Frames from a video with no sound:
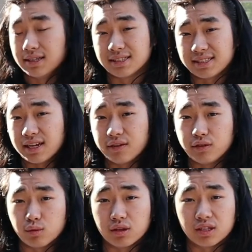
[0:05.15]
Instead of
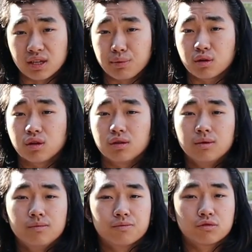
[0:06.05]
doing the typical
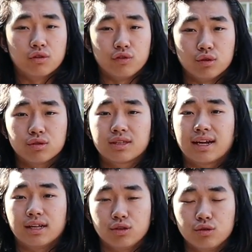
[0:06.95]
reviews that
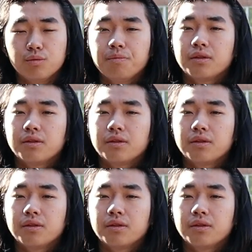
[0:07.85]
I do,